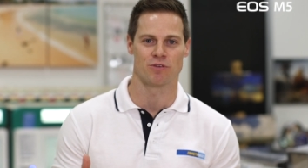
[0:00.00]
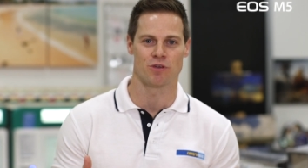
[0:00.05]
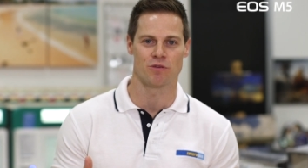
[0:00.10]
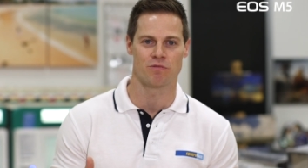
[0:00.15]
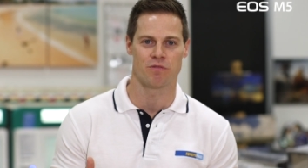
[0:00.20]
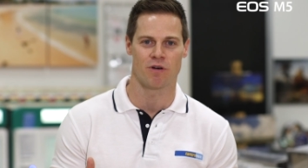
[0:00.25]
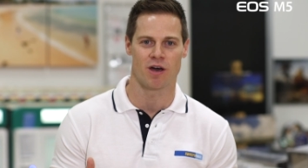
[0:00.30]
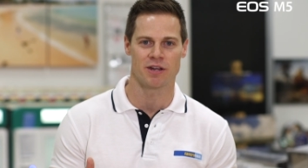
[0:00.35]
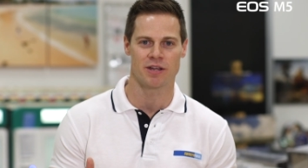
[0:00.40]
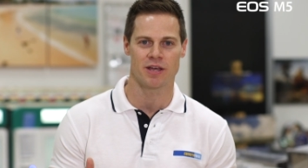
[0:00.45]

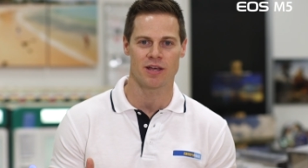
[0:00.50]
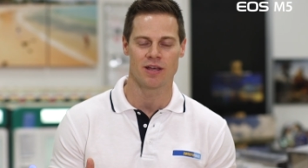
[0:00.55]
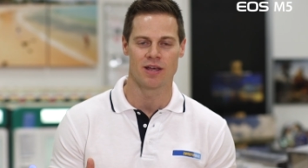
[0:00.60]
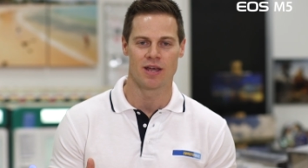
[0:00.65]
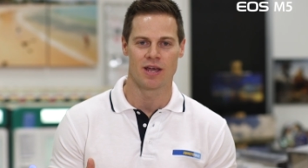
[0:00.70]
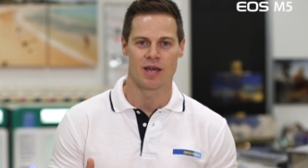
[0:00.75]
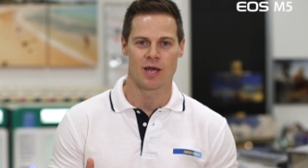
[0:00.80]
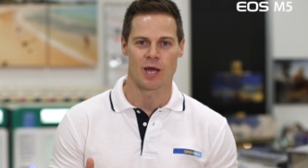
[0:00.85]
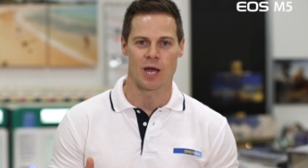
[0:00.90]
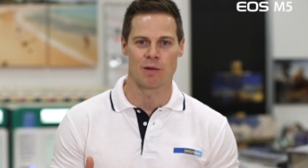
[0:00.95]
viewfinder,
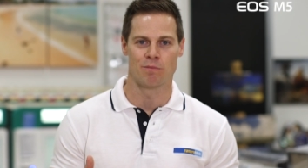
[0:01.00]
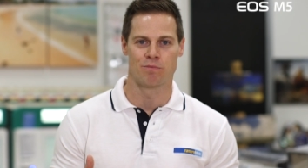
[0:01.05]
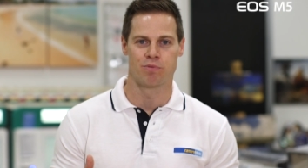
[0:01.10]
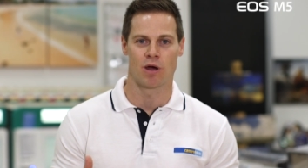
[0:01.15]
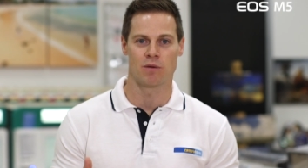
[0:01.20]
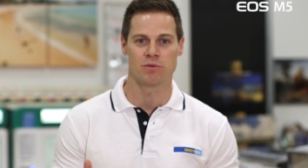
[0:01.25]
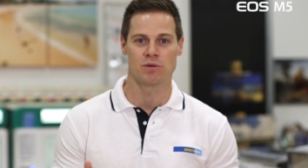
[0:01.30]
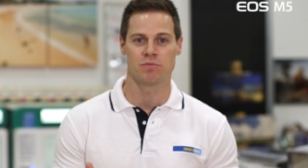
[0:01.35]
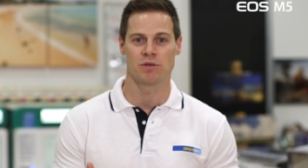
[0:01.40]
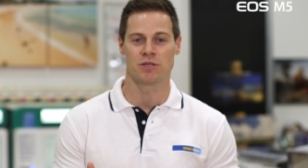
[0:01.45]
and
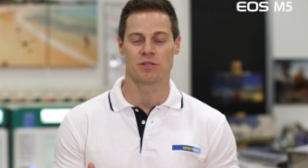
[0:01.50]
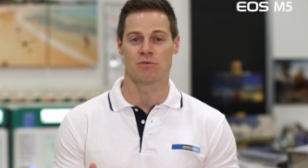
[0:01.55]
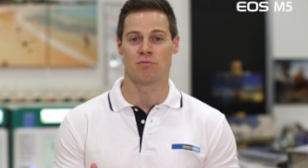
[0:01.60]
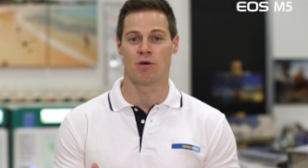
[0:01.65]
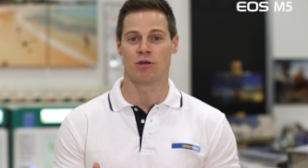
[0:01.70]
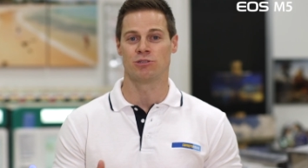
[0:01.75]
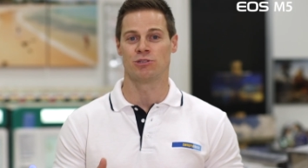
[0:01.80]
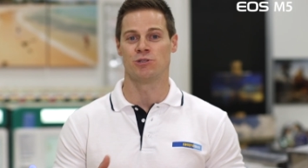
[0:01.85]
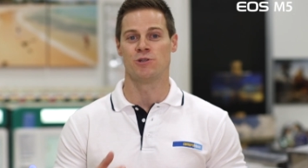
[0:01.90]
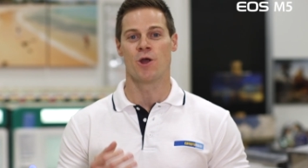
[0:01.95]
probably the
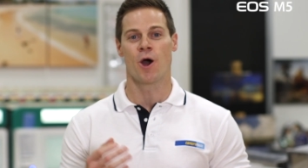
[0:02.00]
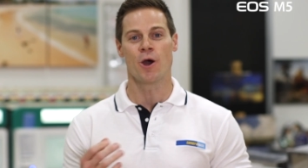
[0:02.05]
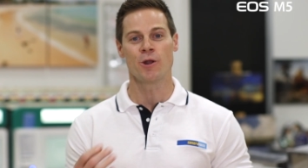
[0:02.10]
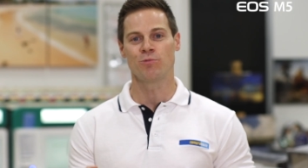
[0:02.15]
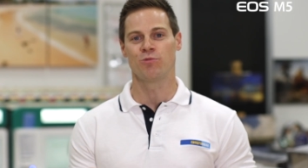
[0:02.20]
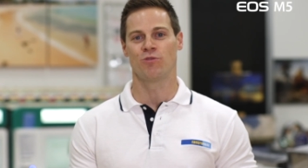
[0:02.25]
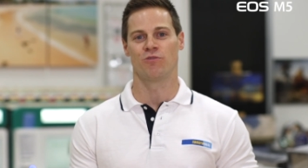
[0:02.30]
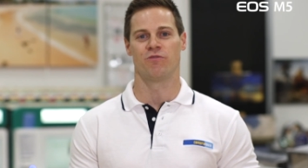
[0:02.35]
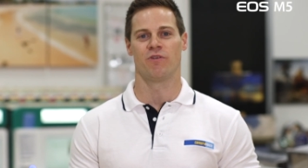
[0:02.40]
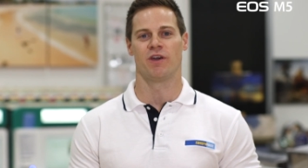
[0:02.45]
most
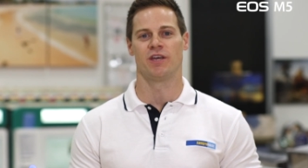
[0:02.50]
notable